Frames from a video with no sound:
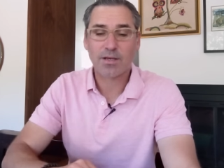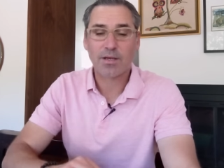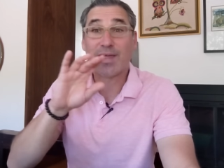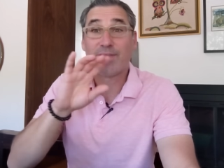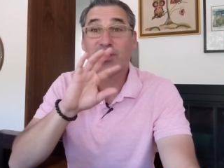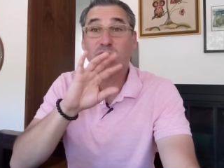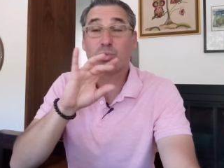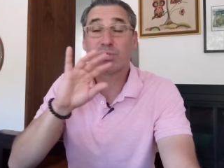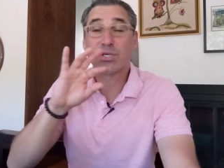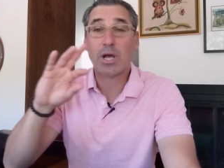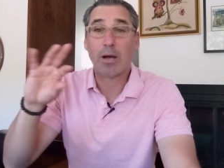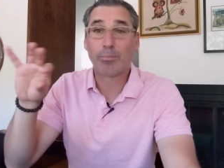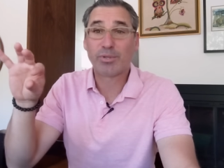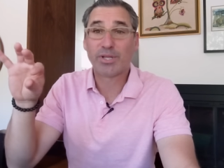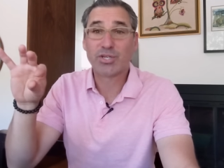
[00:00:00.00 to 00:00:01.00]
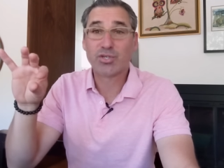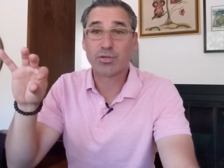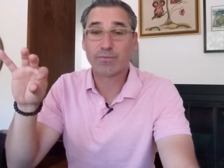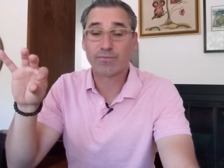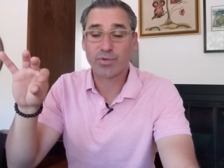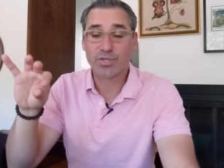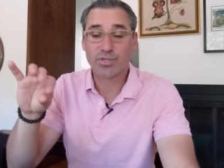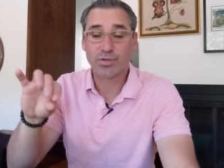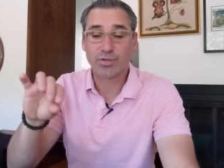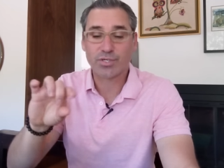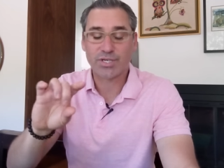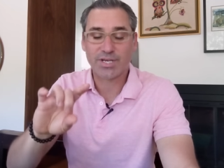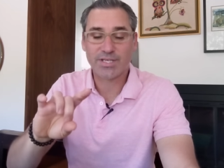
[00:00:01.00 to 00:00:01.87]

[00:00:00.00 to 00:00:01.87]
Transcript: and this was a compilation of research,